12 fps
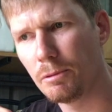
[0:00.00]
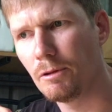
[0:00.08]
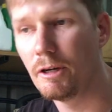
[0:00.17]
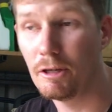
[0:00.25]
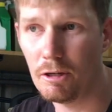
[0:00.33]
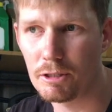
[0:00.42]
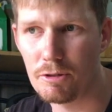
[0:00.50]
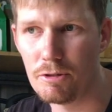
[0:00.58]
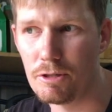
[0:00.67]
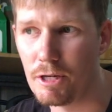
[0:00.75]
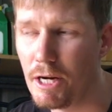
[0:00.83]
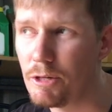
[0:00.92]
apply, I like to
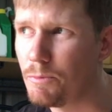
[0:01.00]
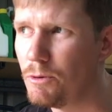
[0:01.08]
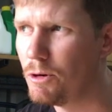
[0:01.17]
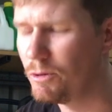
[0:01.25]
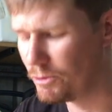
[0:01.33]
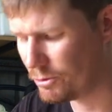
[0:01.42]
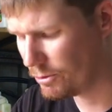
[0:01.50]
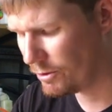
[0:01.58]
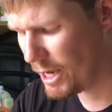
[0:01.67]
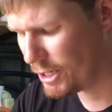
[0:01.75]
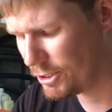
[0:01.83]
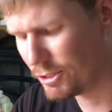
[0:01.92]
use an Etch Primer. It sort
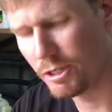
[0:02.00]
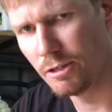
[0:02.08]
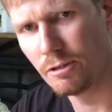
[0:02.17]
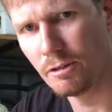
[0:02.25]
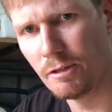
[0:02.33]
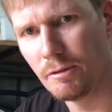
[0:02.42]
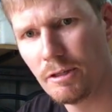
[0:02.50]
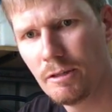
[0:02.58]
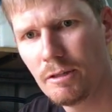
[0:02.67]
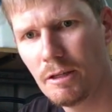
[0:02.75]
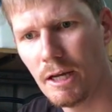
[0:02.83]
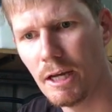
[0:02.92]
of etches into the
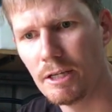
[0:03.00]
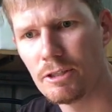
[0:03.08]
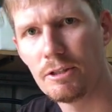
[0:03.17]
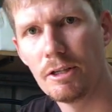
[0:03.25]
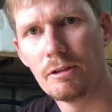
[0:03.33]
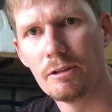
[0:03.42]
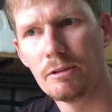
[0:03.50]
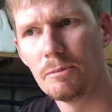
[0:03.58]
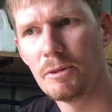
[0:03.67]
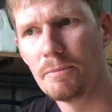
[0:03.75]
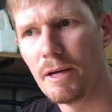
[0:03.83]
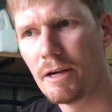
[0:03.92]
steel a little
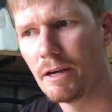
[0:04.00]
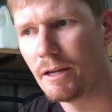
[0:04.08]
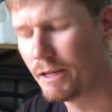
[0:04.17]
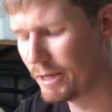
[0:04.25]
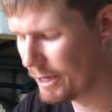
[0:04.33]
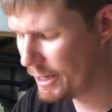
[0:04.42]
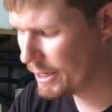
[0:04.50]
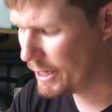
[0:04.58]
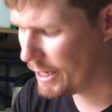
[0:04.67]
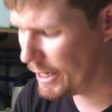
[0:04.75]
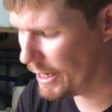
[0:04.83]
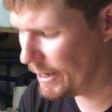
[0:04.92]
bit better.
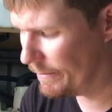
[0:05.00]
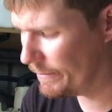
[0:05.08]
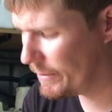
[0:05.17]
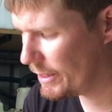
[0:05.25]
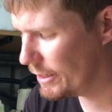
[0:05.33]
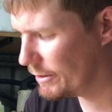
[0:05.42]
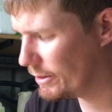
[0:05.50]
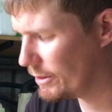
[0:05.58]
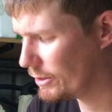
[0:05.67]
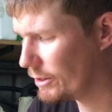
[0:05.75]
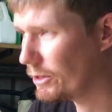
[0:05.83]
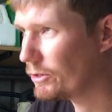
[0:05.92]
And it
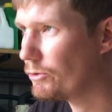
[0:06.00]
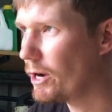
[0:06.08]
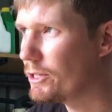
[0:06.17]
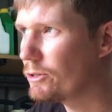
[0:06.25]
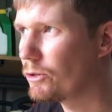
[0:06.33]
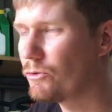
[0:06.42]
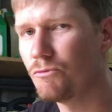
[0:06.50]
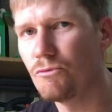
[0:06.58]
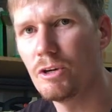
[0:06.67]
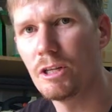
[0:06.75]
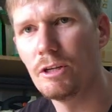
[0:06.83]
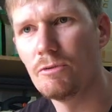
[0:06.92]
creates like a
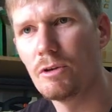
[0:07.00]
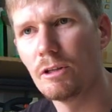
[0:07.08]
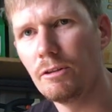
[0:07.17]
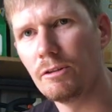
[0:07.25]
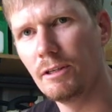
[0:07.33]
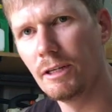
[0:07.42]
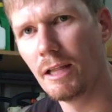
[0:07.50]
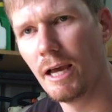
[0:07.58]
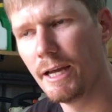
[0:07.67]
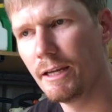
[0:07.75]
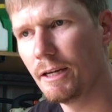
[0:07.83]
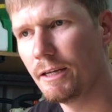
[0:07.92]
really, really thin
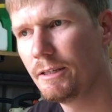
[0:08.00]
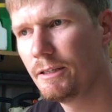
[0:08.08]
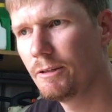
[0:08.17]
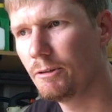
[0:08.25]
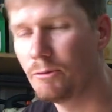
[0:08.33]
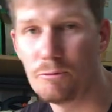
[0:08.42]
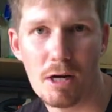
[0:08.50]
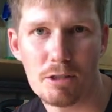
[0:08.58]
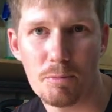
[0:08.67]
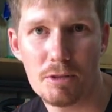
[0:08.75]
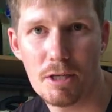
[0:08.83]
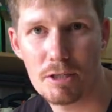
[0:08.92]
layer of
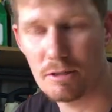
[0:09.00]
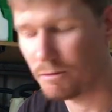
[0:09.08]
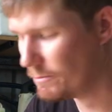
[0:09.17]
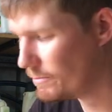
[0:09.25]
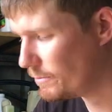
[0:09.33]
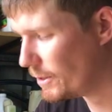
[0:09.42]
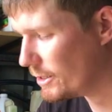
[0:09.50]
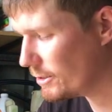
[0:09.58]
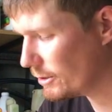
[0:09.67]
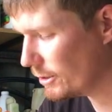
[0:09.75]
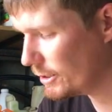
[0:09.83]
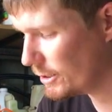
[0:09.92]
rust protection,
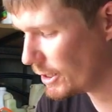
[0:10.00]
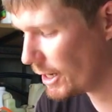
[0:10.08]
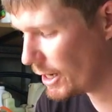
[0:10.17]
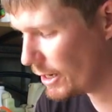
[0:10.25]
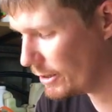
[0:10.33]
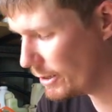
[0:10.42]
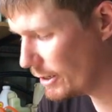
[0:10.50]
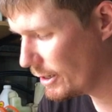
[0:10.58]
basically. So,